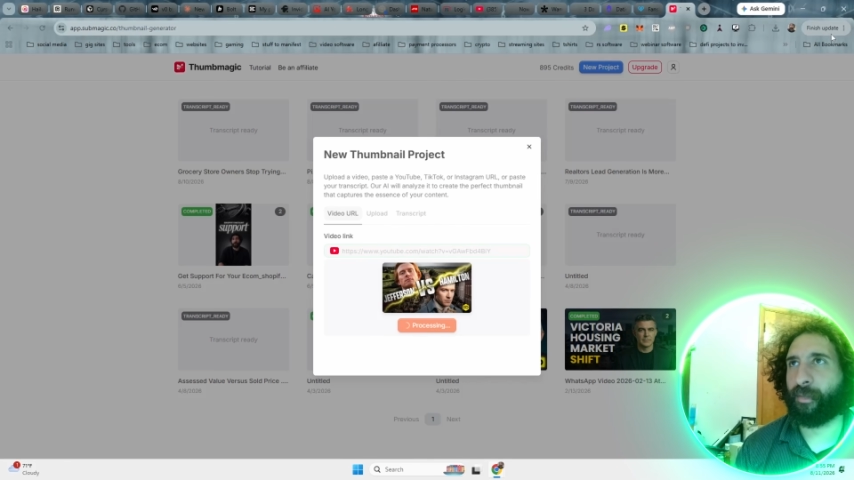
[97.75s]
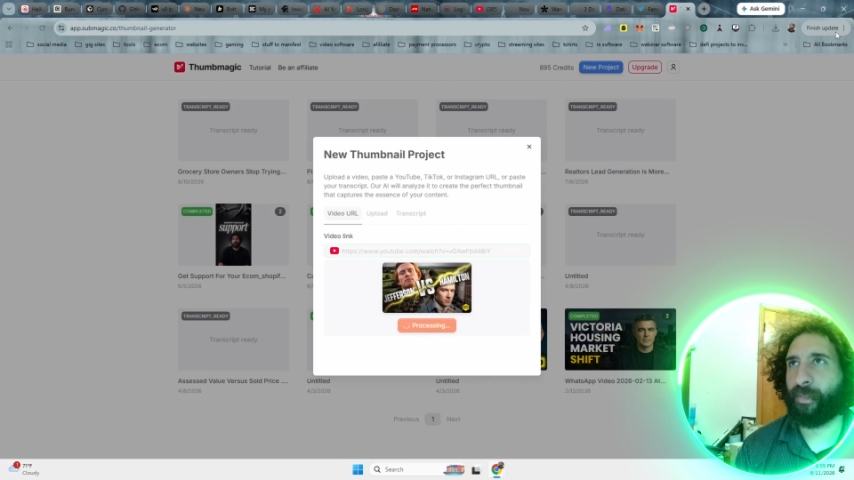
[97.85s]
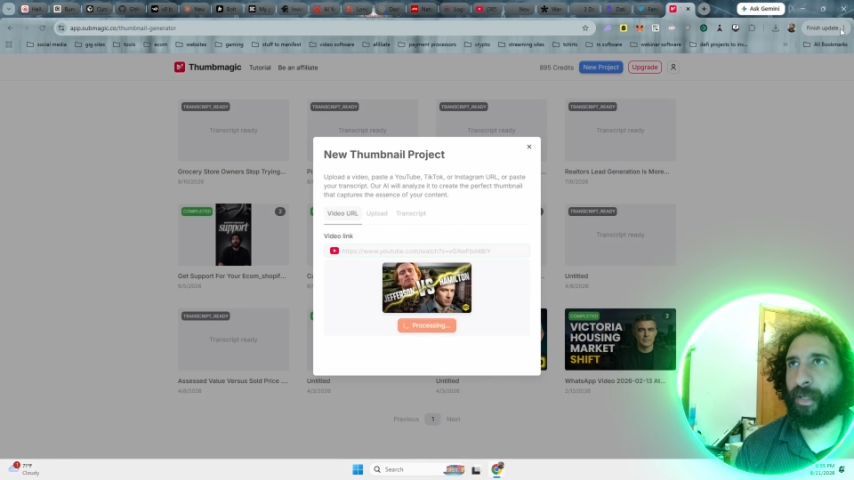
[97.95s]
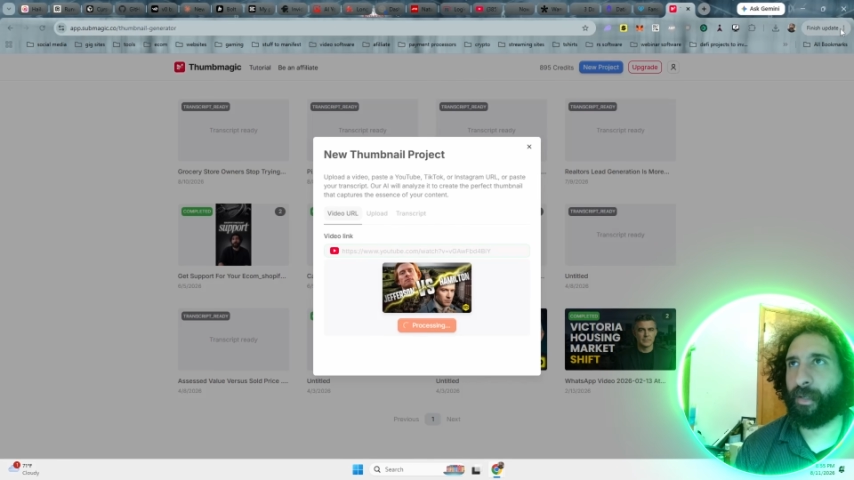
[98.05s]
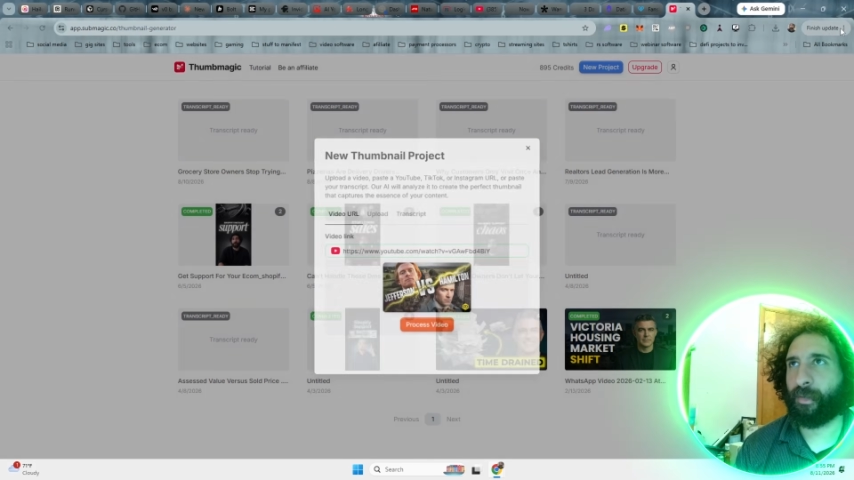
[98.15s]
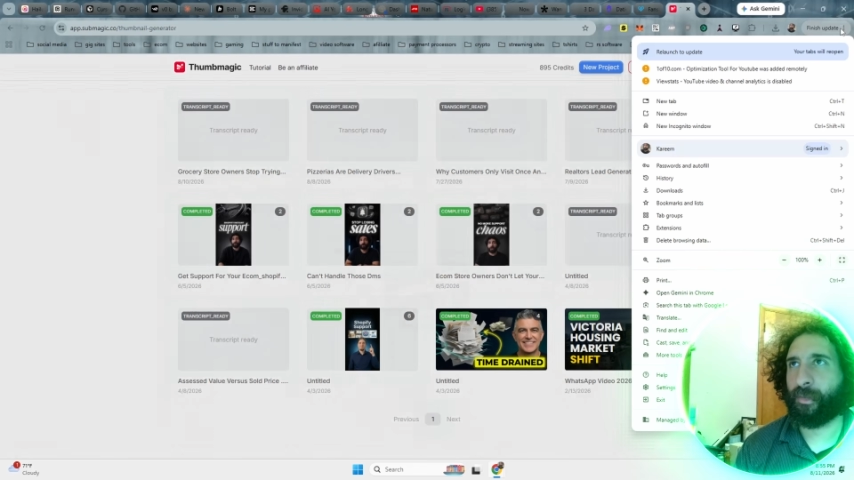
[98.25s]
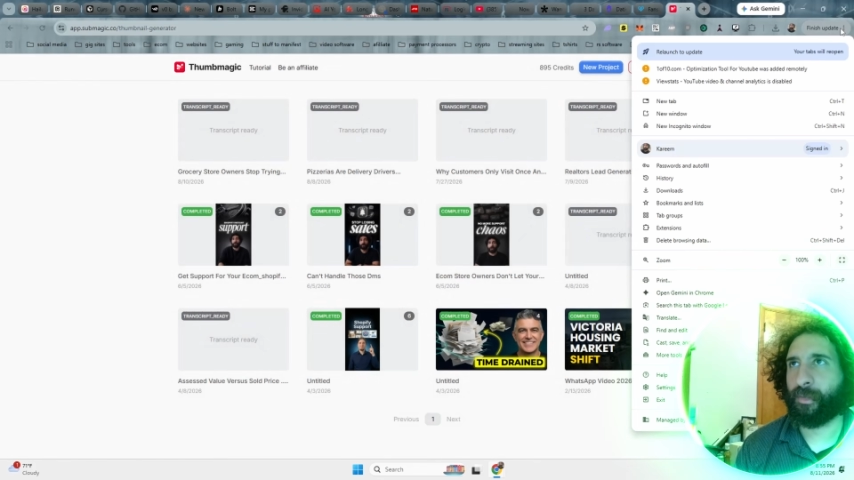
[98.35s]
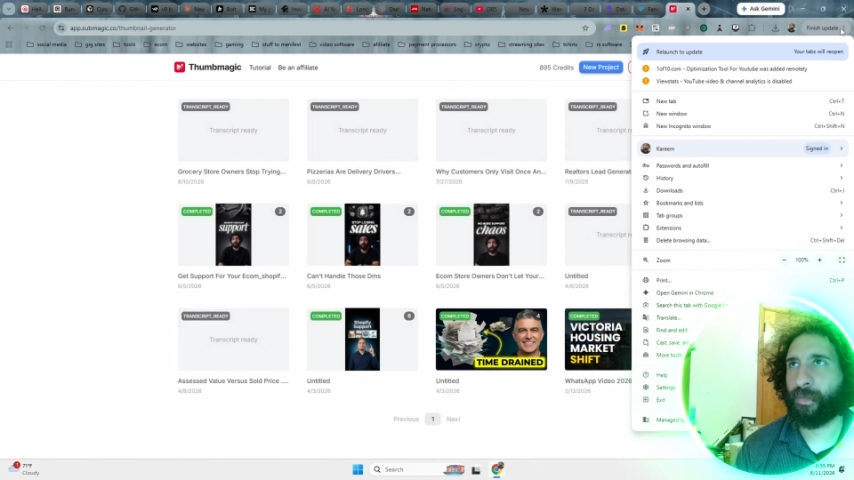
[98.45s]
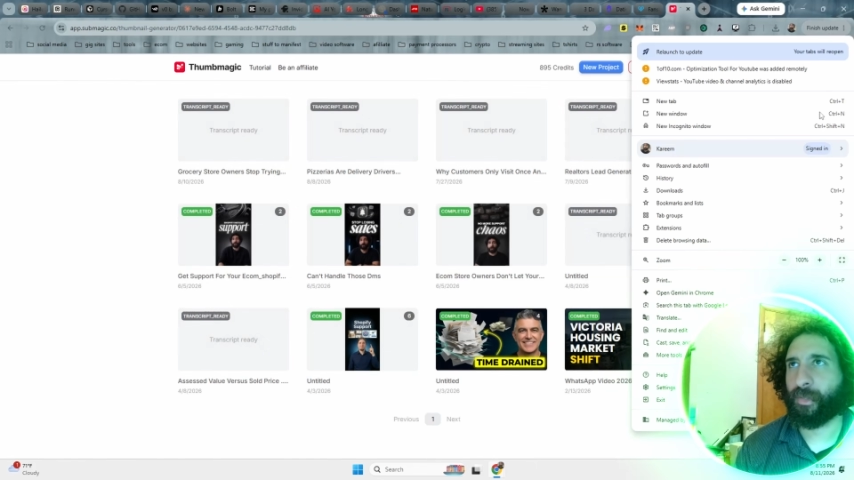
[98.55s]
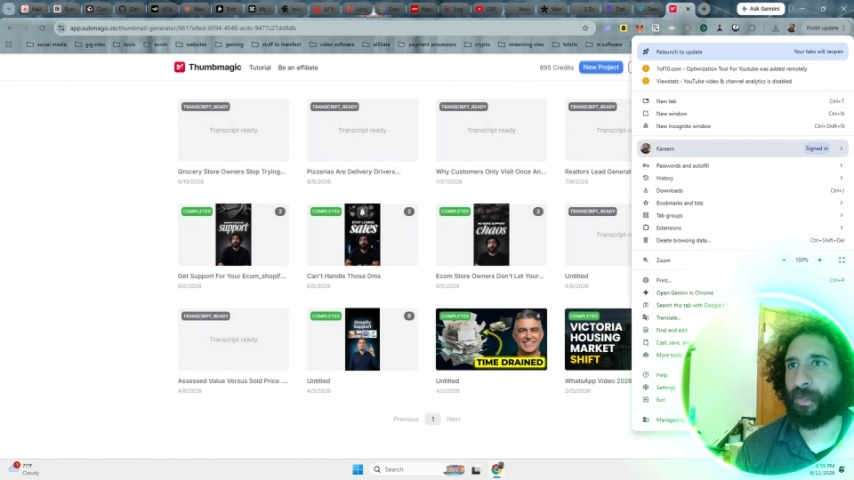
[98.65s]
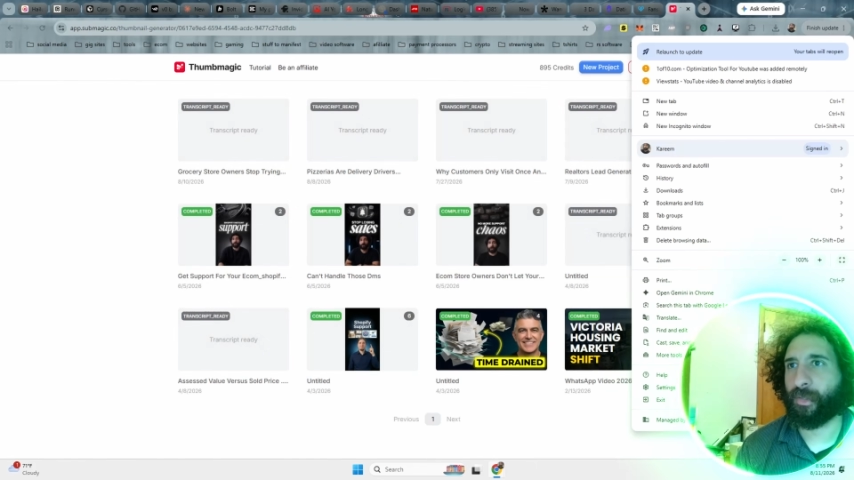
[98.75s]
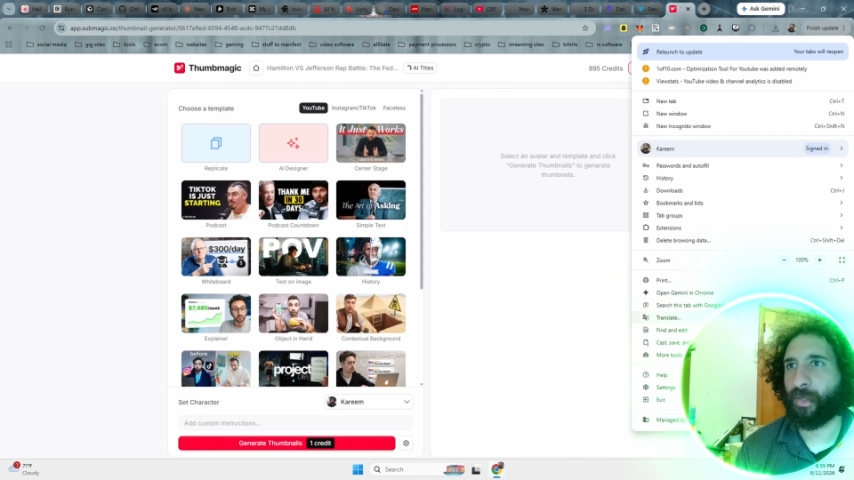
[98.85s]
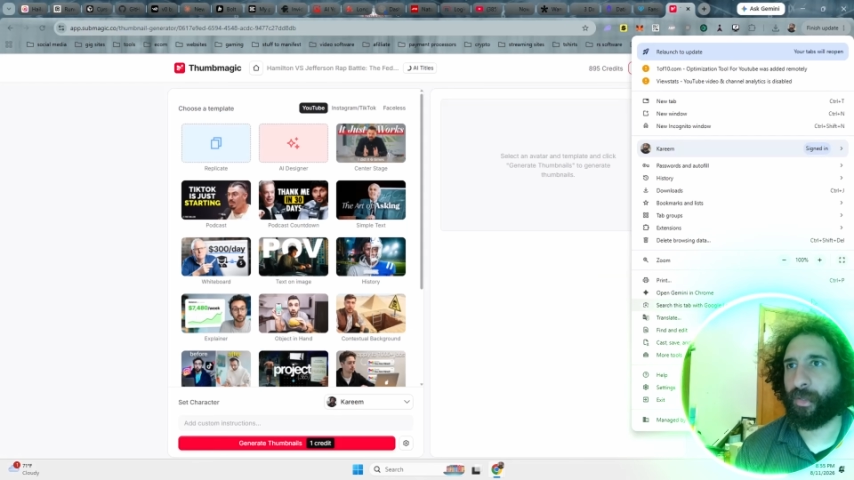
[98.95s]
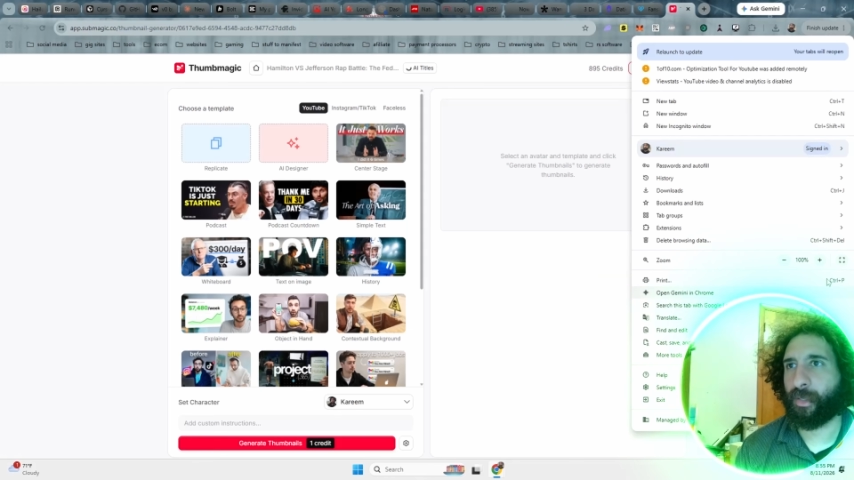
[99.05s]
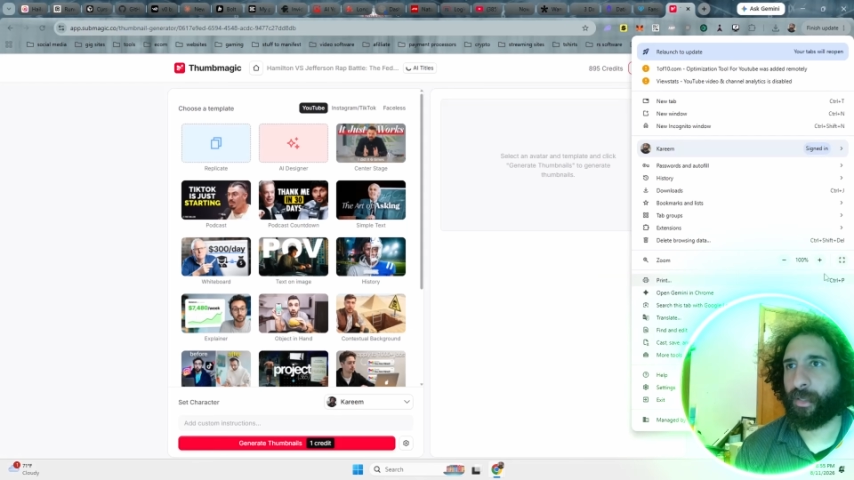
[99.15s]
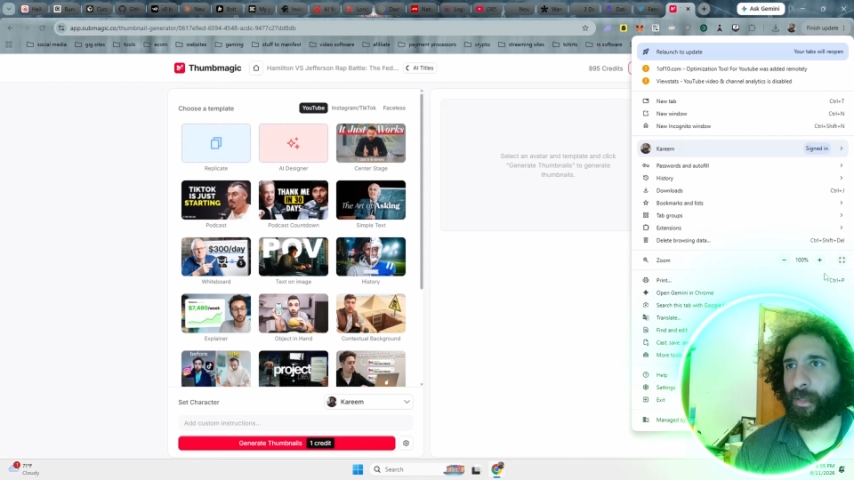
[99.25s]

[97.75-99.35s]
video just to show you.